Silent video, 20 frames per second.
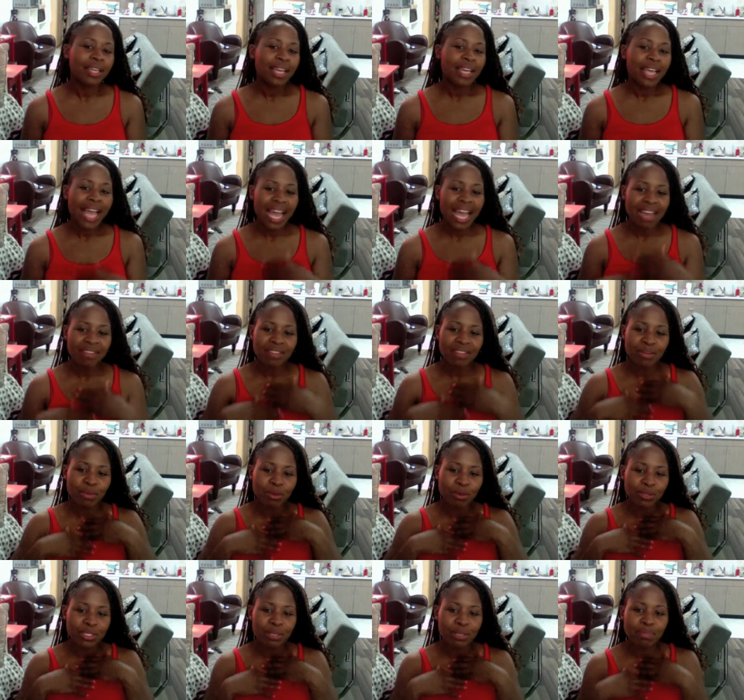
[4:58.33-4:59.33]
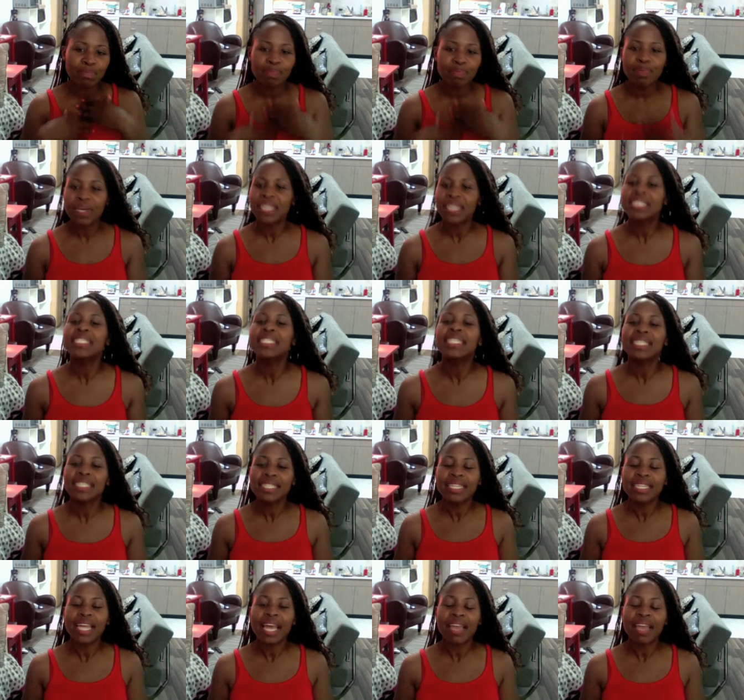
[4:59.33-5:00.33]
have the most abundant
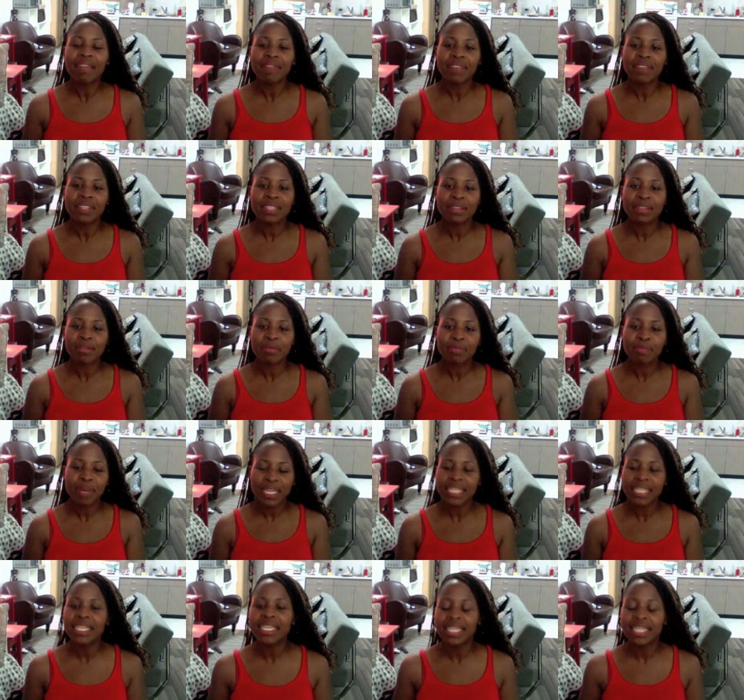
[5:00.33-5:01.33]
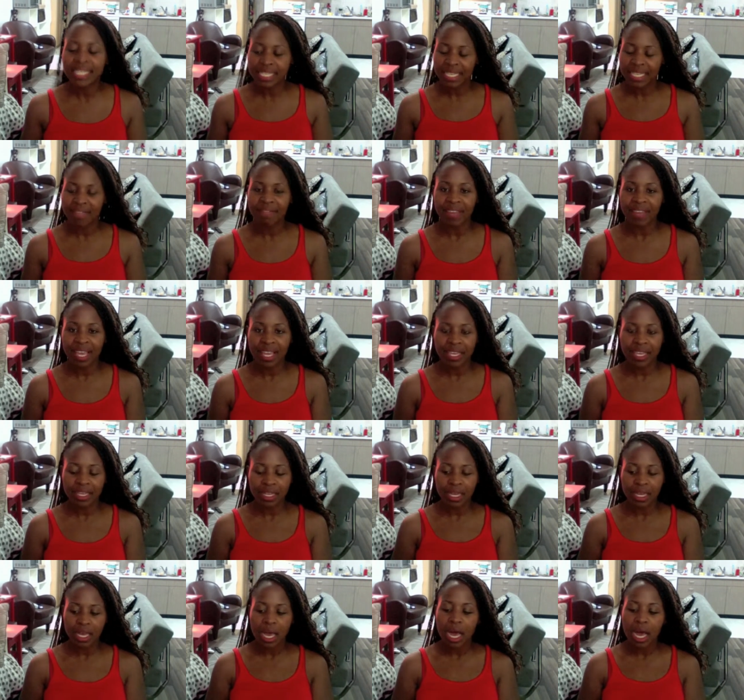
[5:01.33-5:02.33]
life and abundant living,
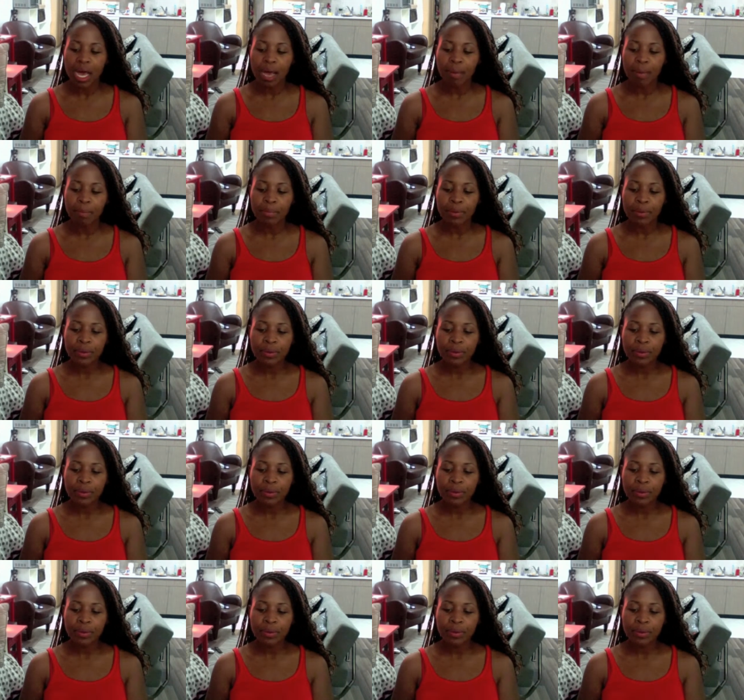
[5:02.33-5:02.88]
um,